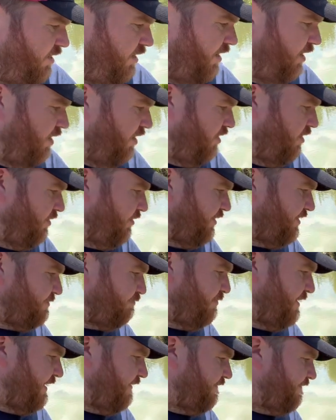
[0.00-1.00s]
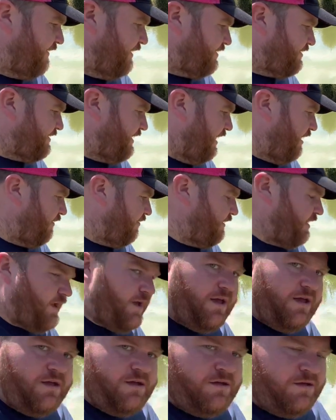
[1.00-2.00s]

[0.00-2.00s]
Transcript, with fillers: Oh, there's big fish down there.